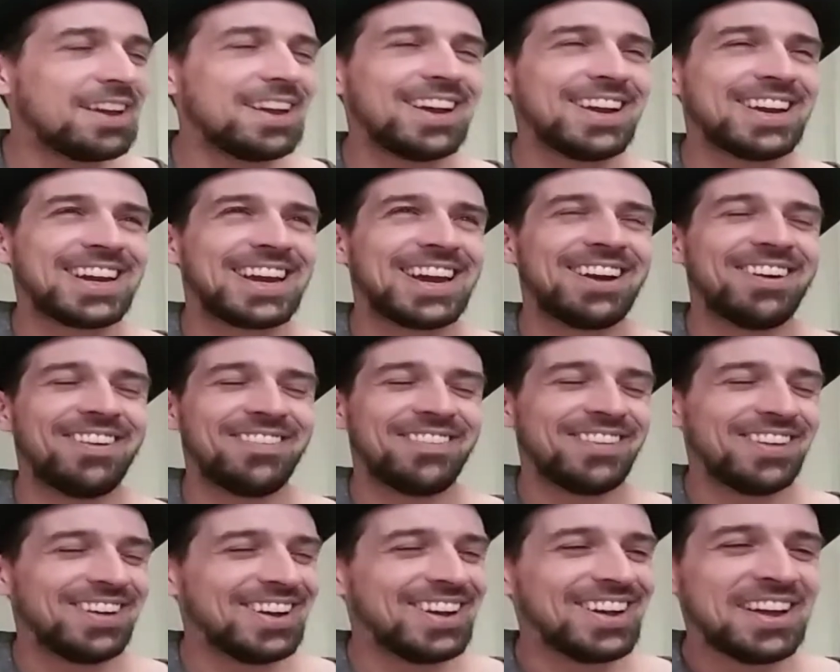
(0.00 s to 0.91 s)
I can't.
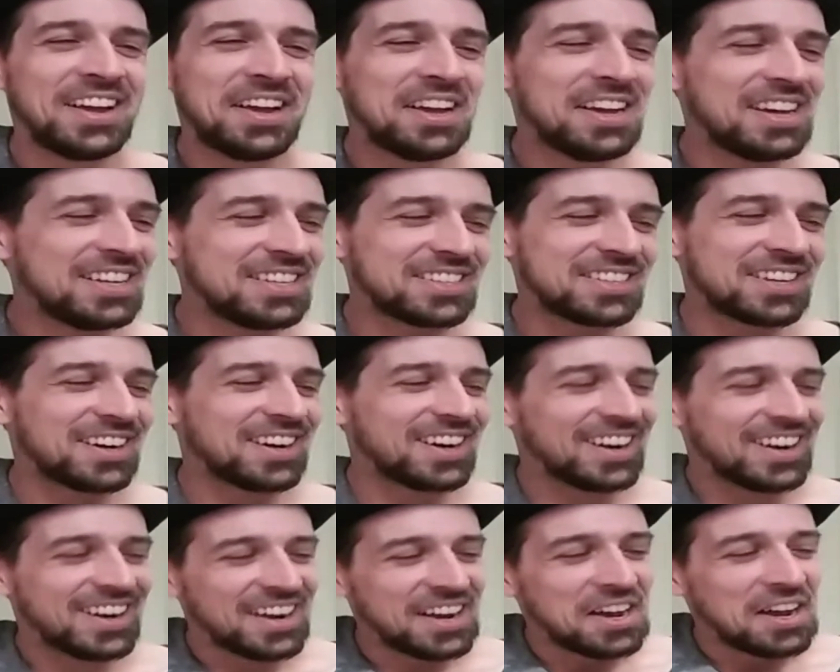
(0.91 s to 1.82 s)

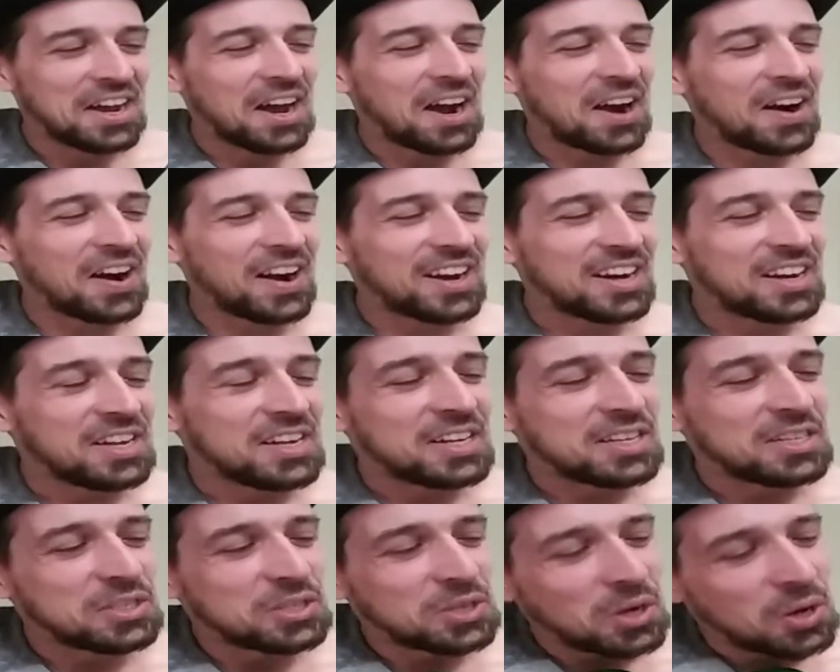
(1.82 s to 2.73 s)
Sorry. All right,
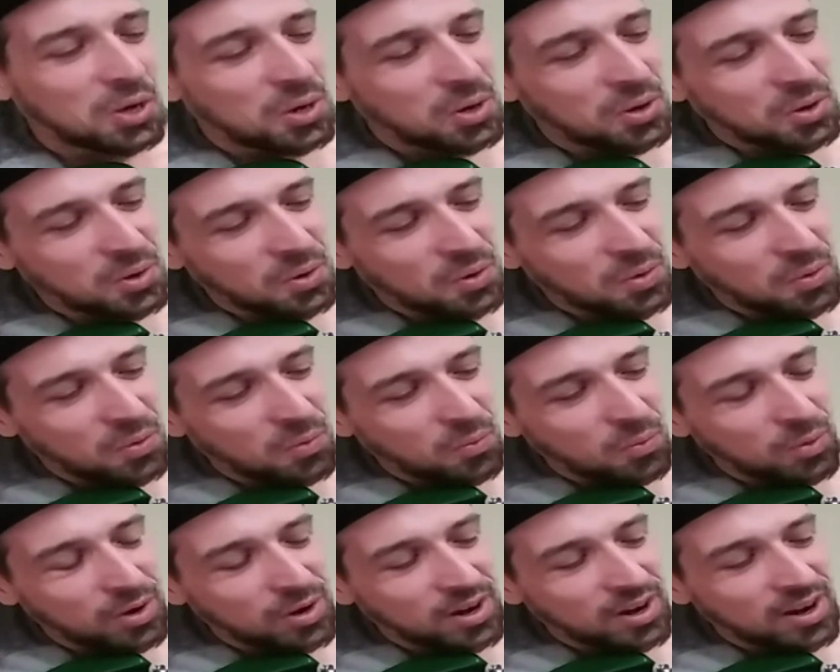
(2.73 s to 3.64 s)
so
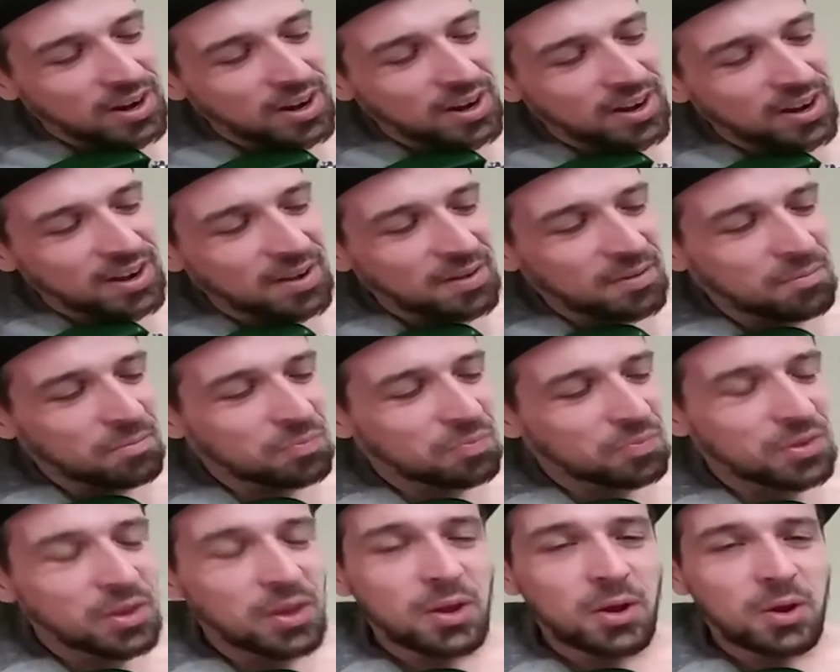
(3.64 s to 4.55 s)
we're uh,
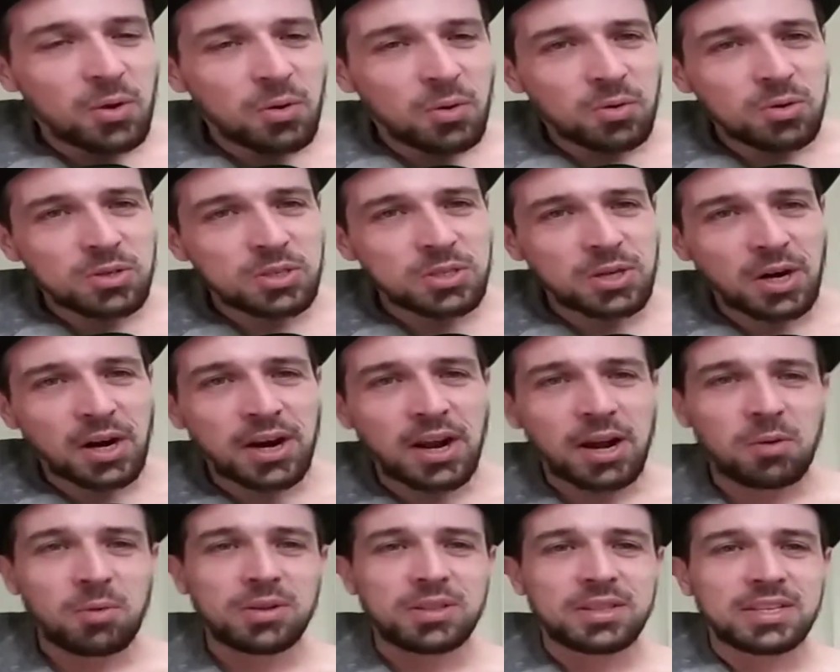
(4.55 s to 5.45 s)
start
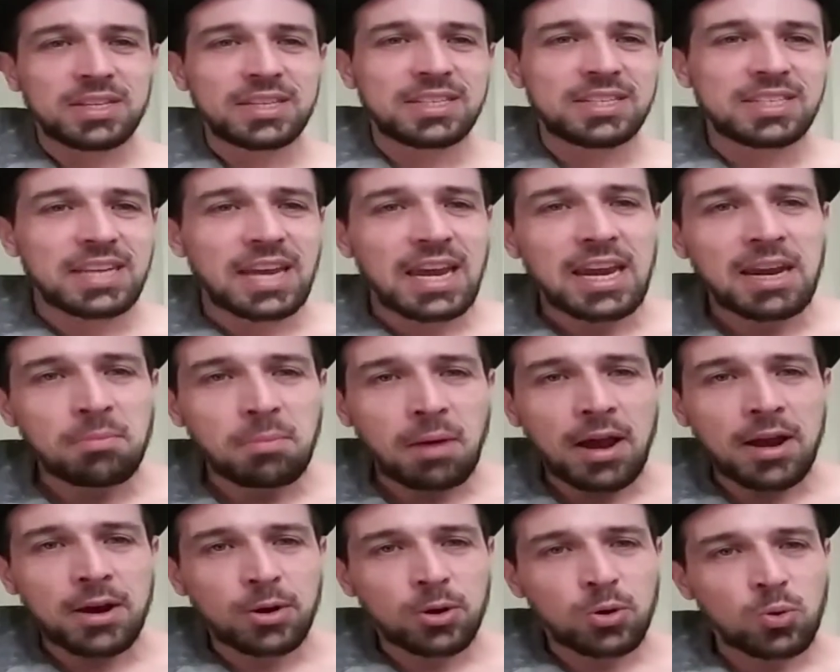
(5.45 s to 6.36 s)
out with this A
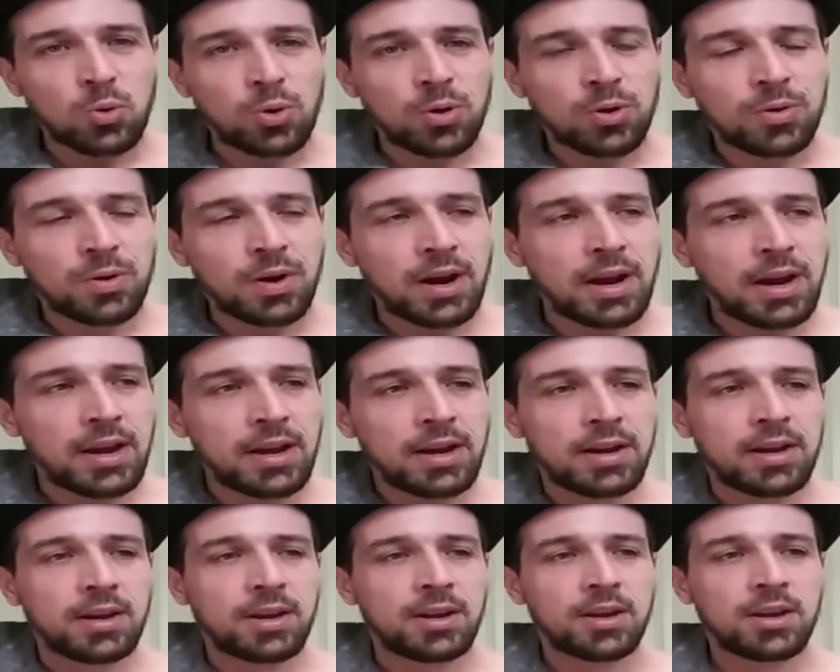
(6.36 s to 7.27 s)
minor chord, right?
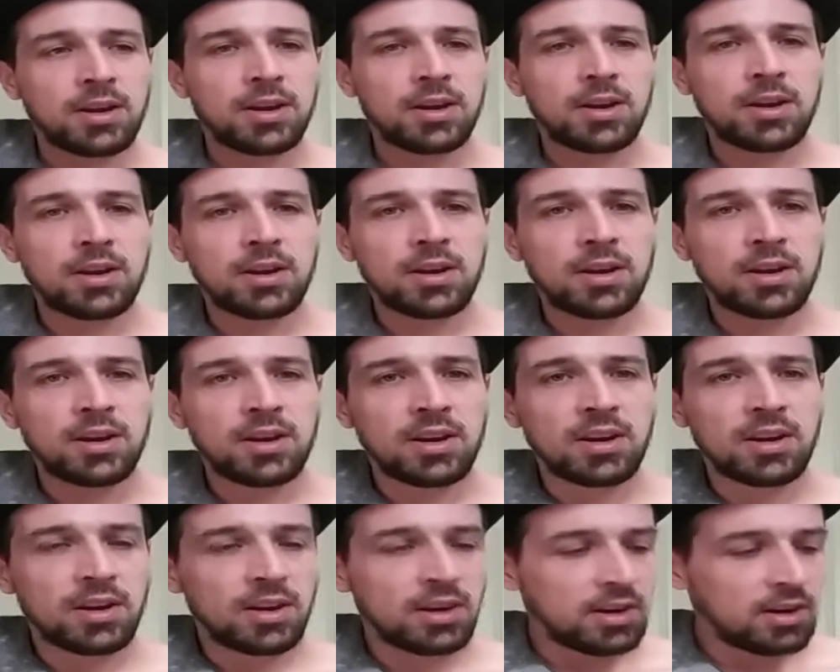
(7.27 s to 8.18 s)

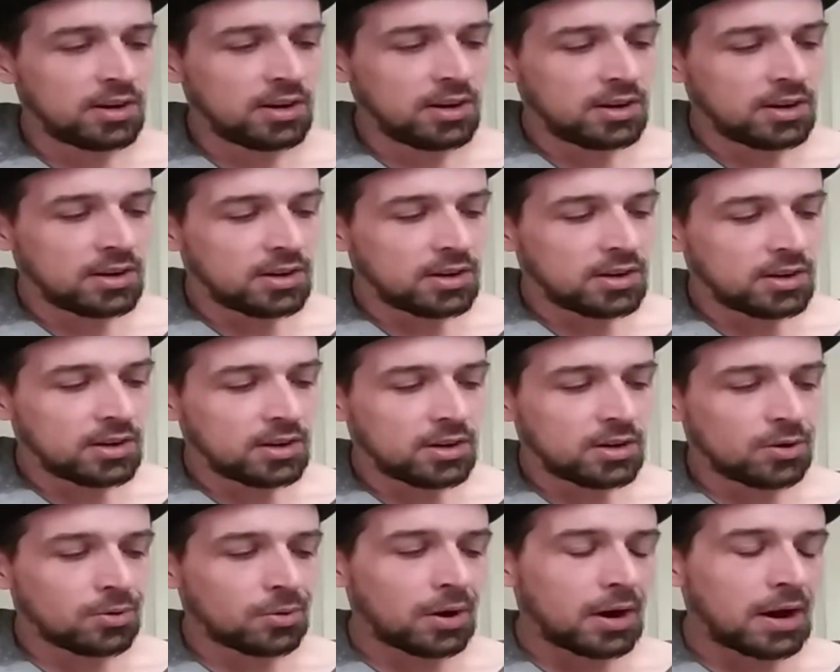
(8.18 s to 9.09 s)

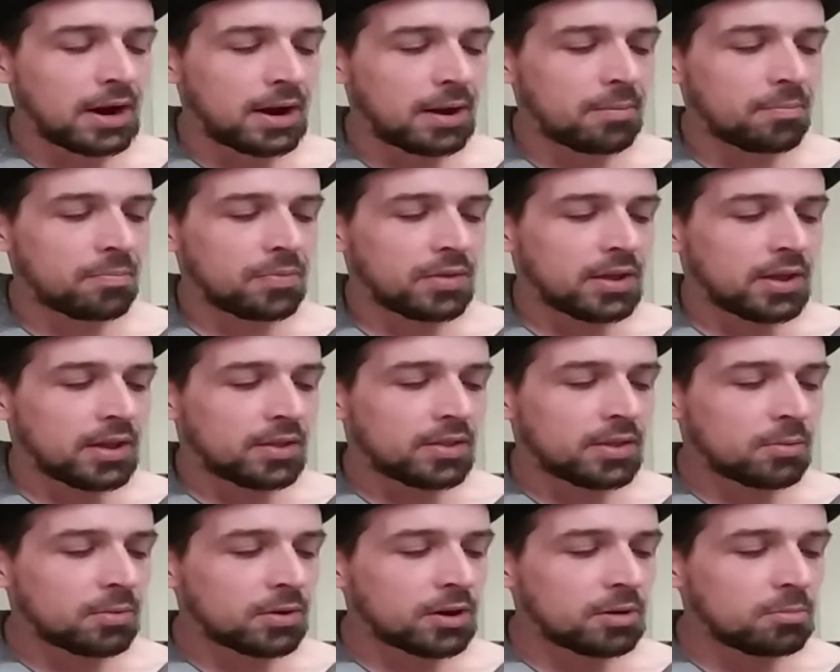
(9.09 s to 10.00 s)
Right.
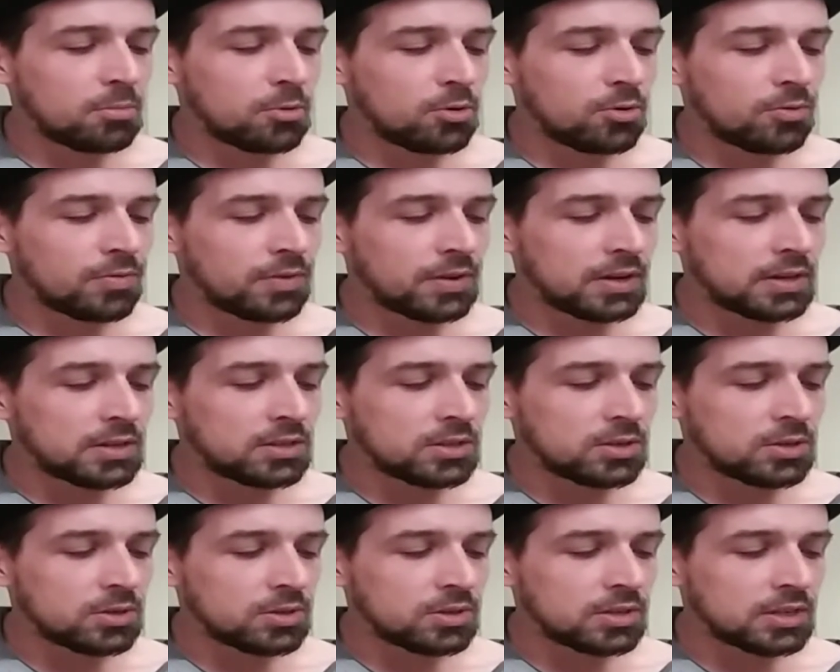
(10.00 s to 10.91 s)
Then we're gonna move
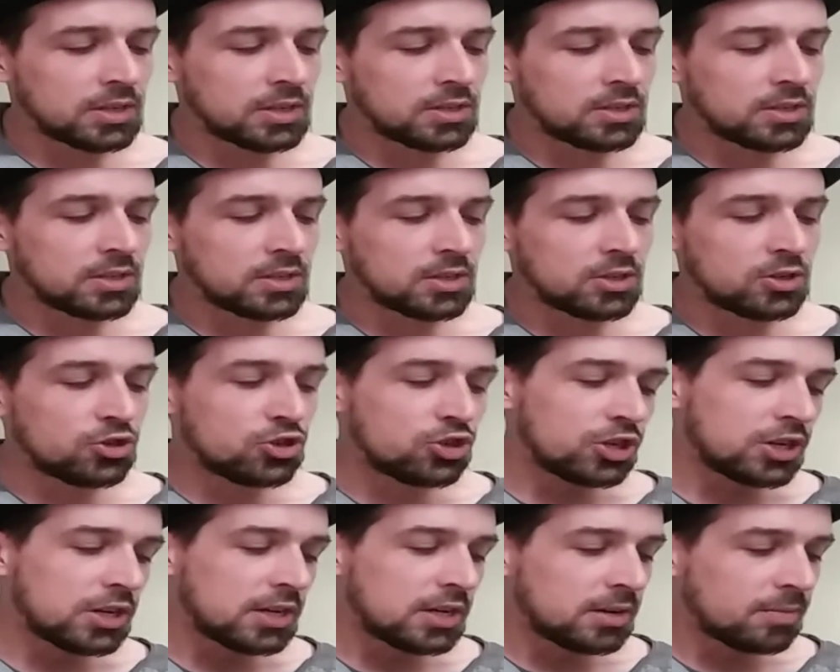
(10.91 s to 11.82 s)
into this
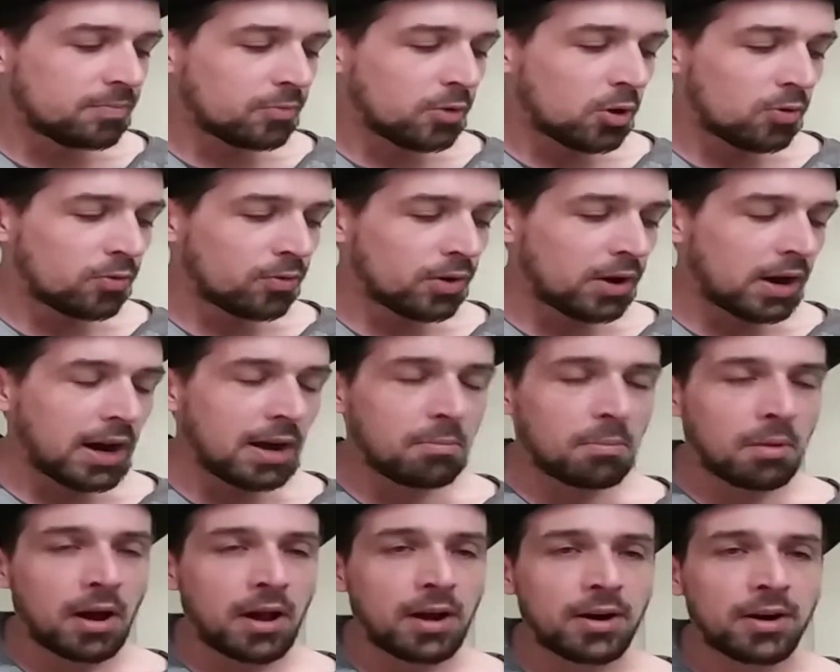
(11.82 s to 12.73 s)
G over A
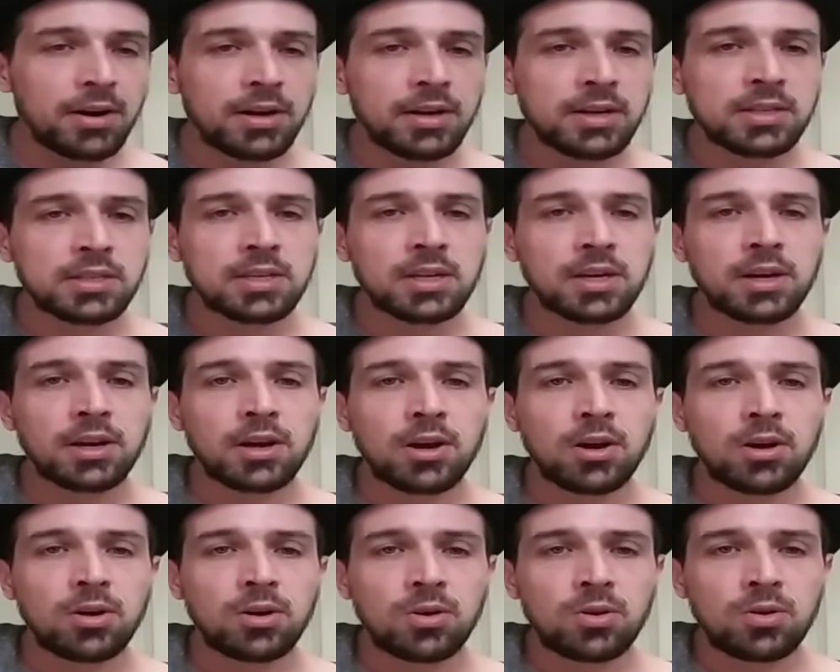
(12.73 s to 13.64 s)
minor, and it's gonna
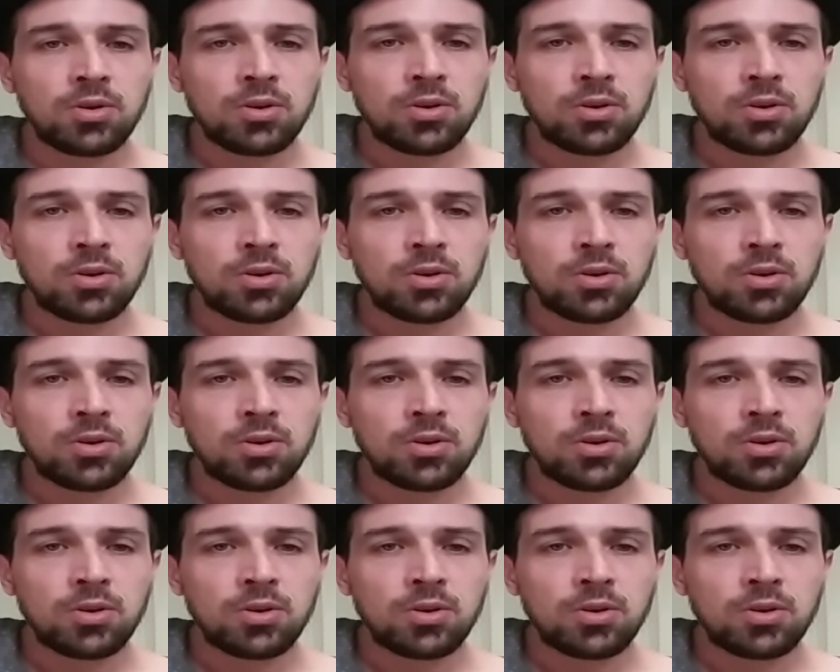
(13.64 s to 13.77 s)
go